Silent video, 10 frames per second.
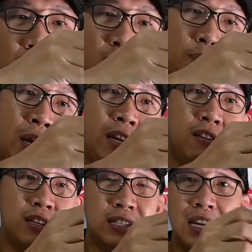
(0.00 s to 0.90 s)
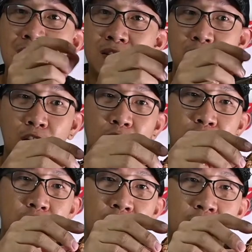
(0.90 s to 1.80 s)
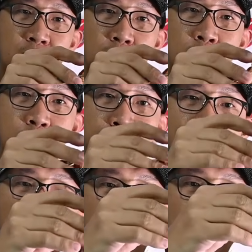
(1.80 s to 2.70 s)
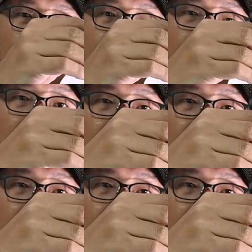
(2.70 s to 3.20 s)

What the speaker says: depending on the size of the lure retriever, it will go through like this,